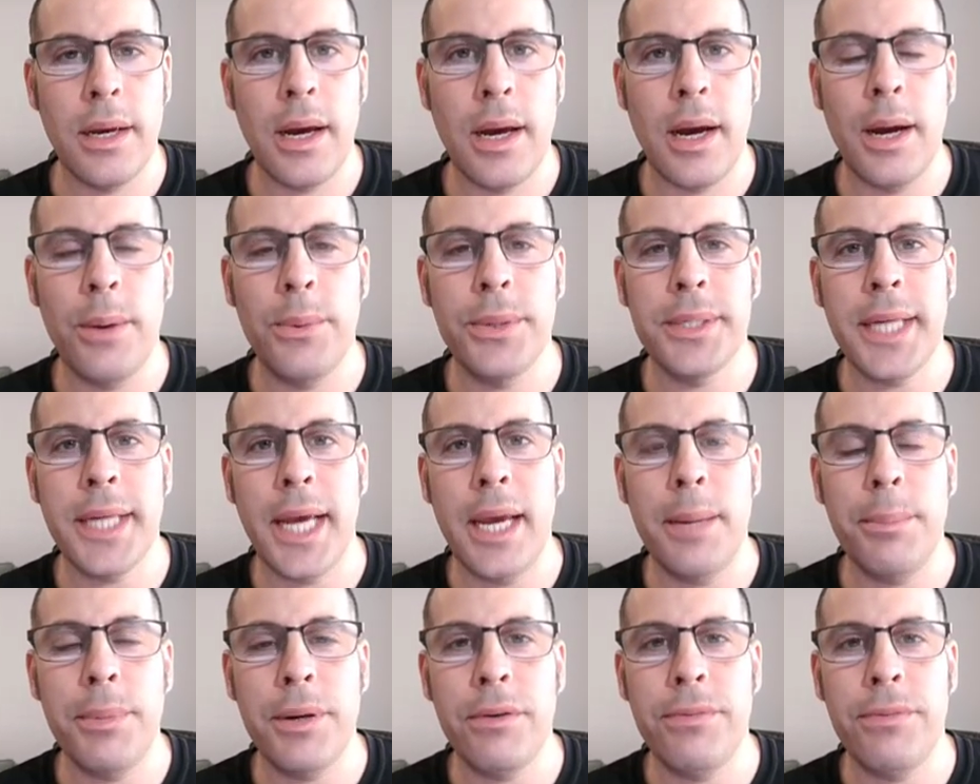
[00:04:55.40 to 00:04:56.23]
I was
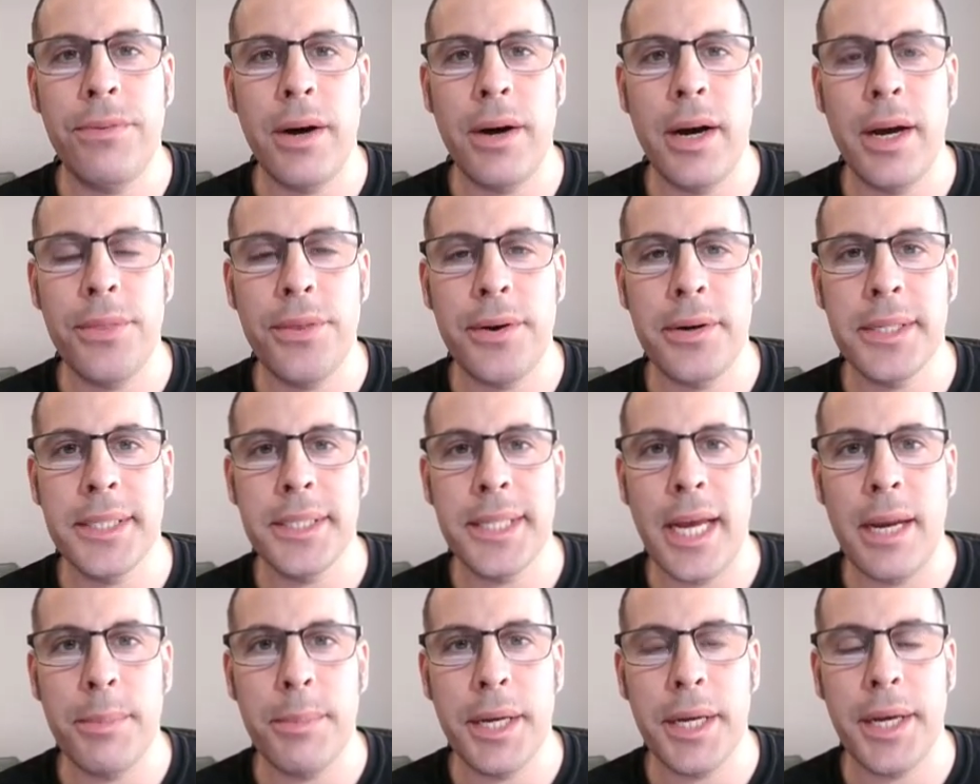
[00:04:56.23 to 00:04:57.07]
able to find their
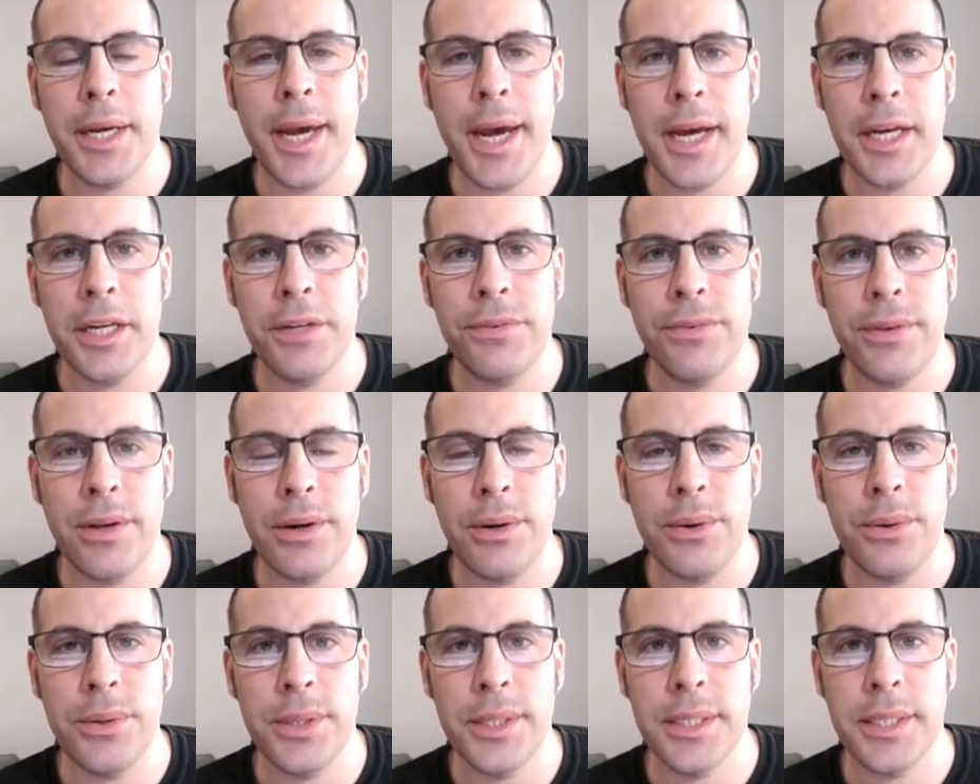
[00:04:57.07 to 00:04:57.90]
statement of cash
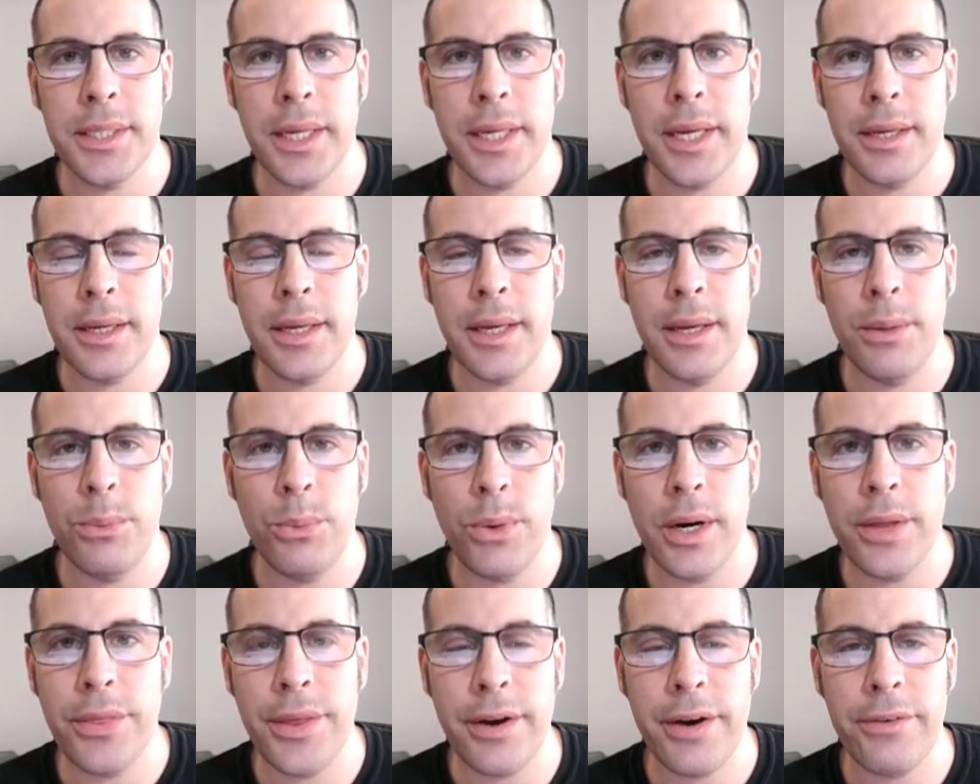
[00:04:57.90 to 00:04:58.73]
flows in
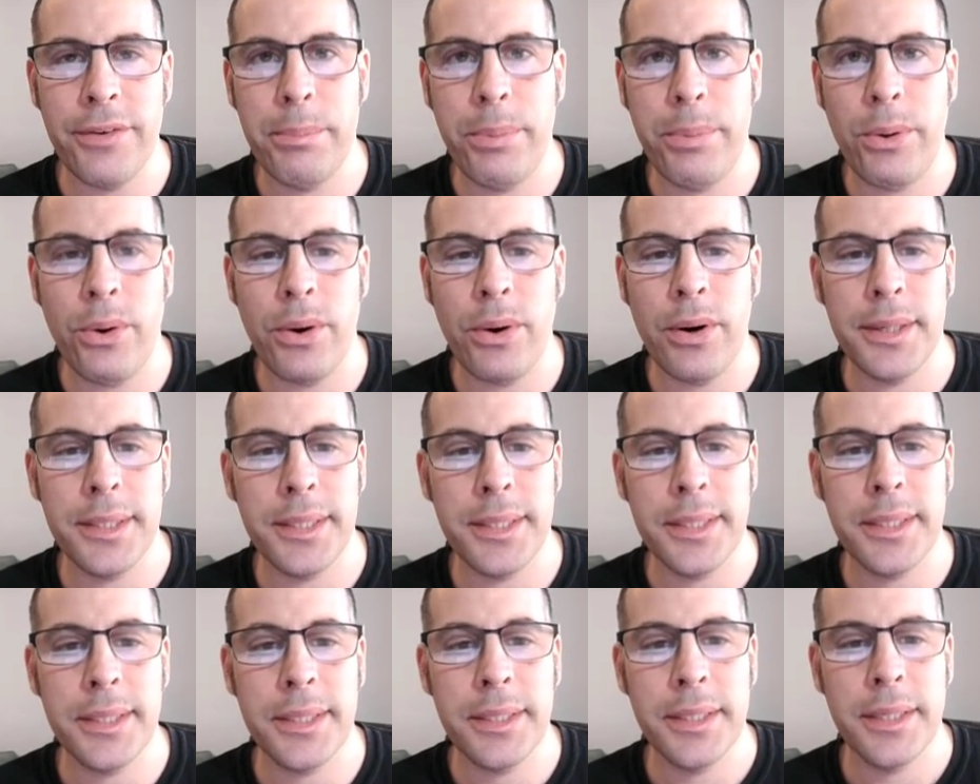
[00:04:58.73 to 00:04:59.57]
one of their
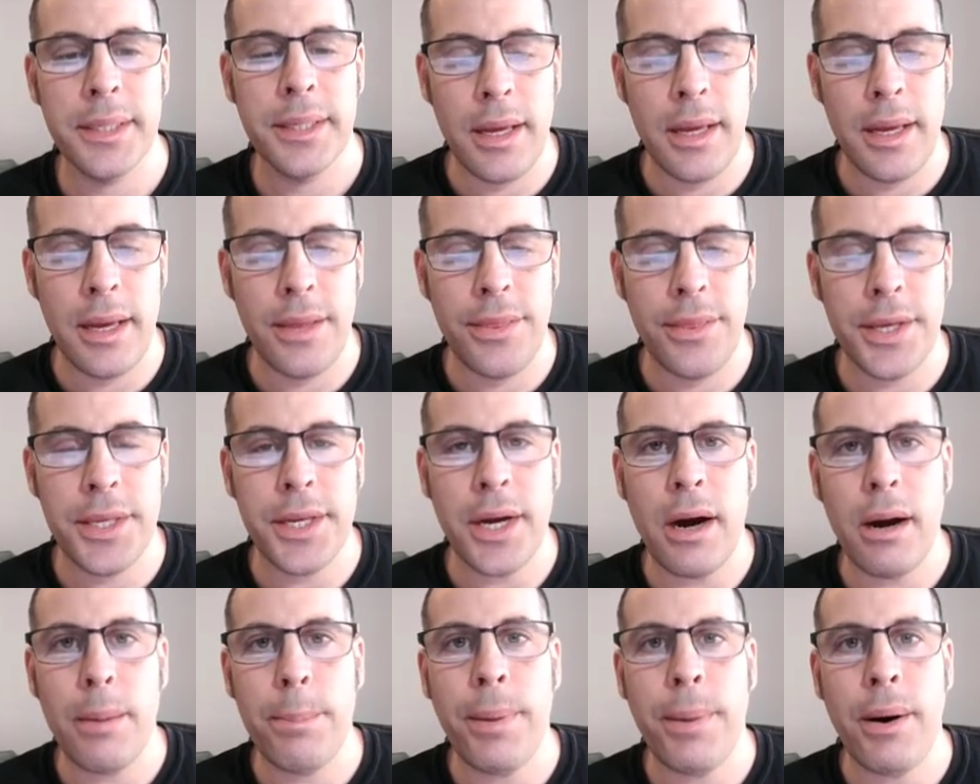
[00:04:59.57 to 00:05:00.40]
reports. And the
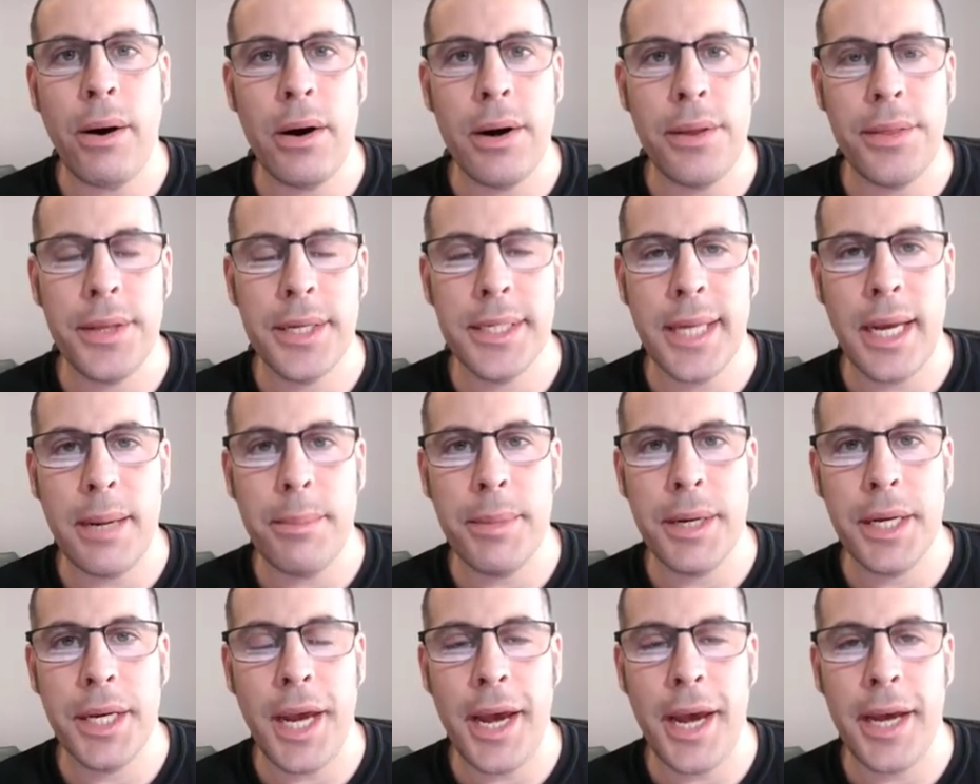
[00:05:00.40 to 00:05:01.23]
top part of the
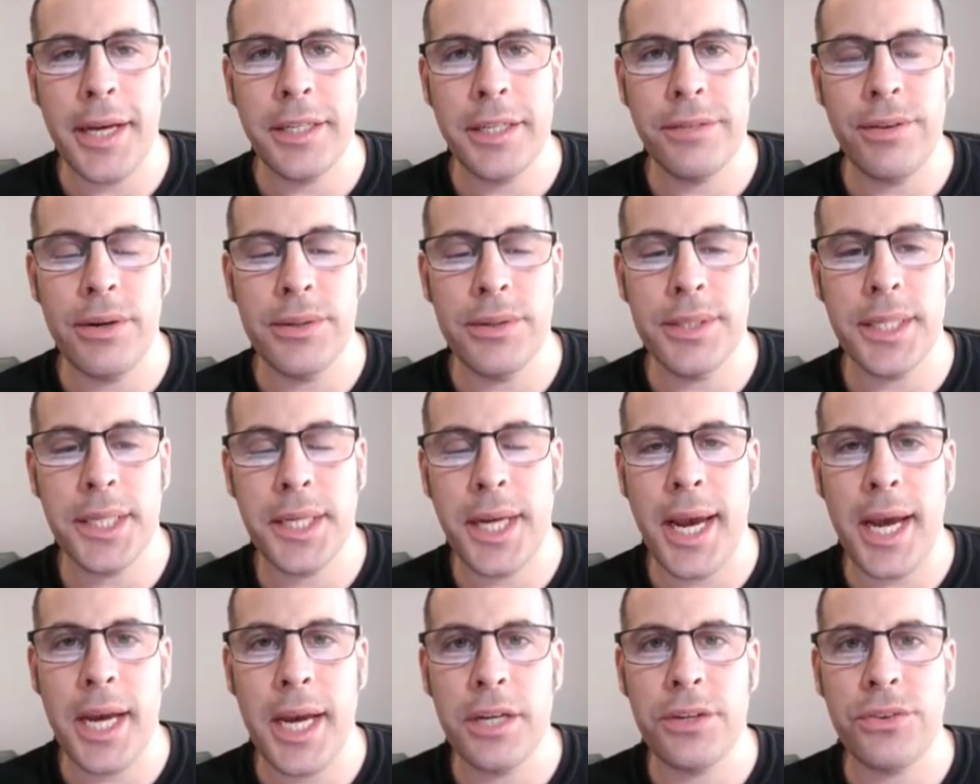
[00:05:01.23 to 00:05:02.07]
statement of cash flows is
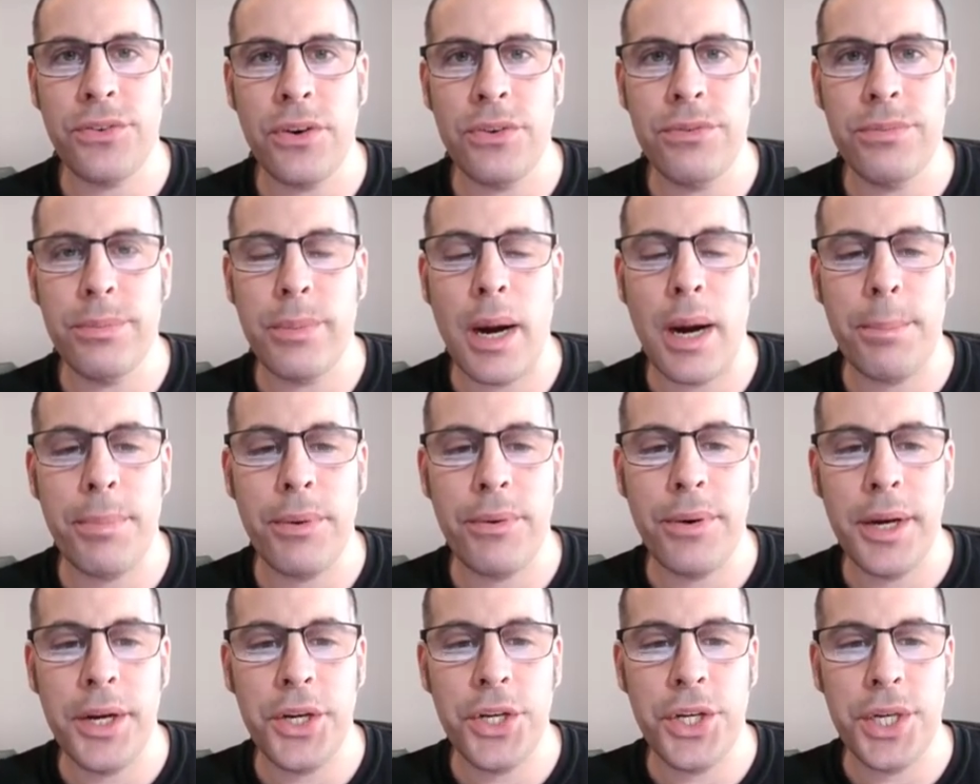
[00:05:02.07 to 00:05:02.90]
cash flow from
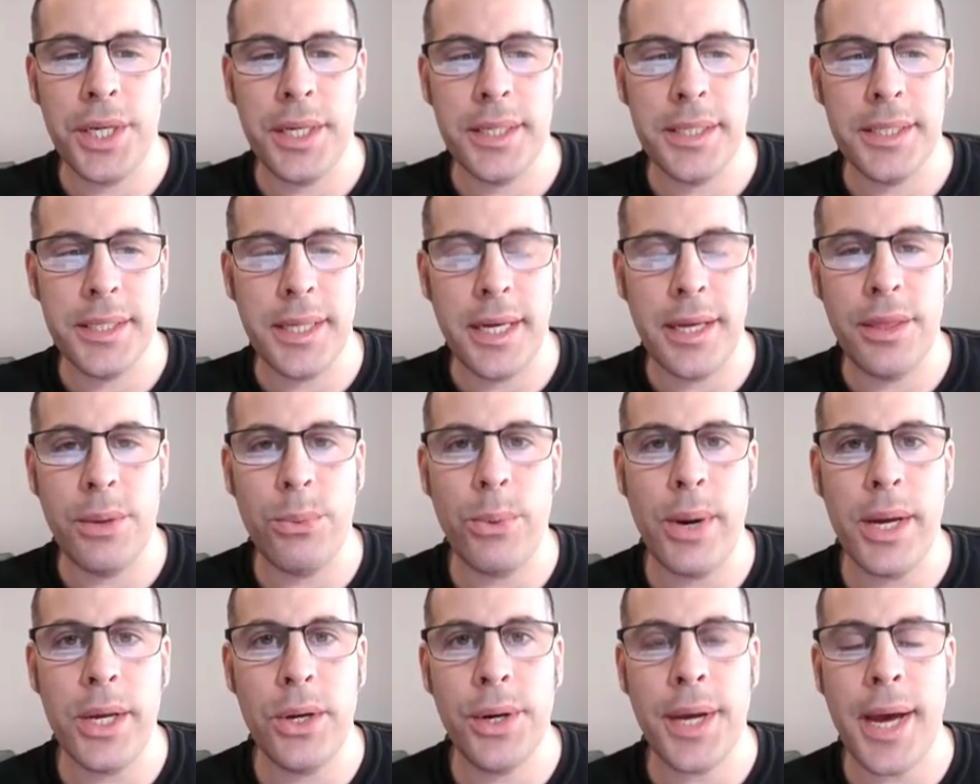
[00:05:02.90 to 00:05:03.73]
operations. And the
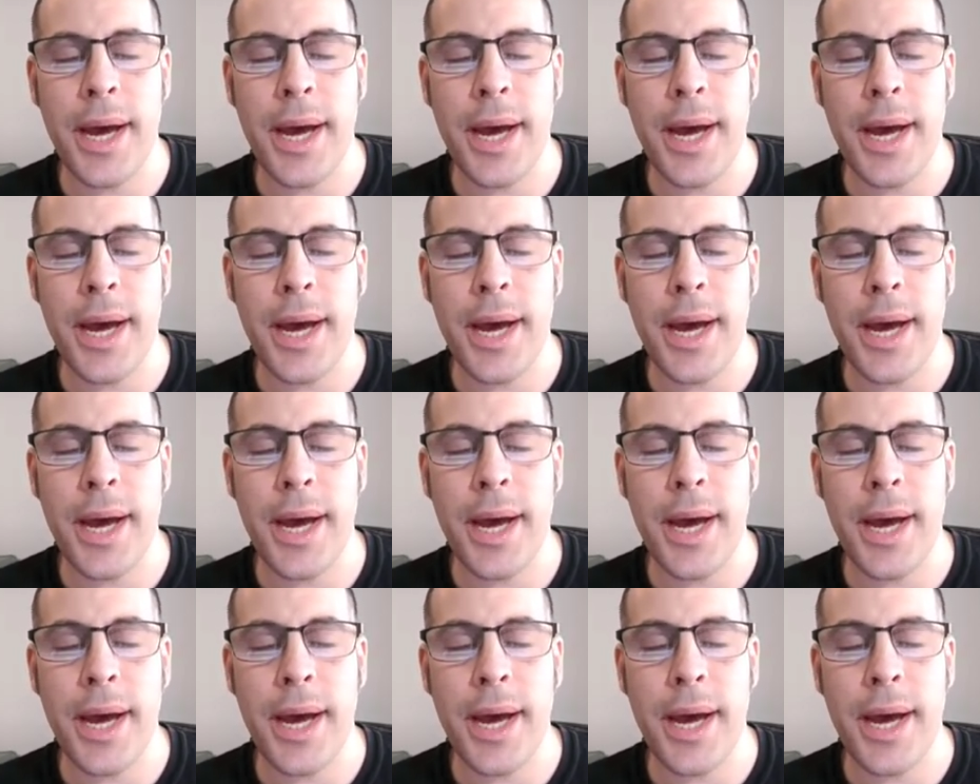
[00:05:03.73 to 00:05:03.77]
way you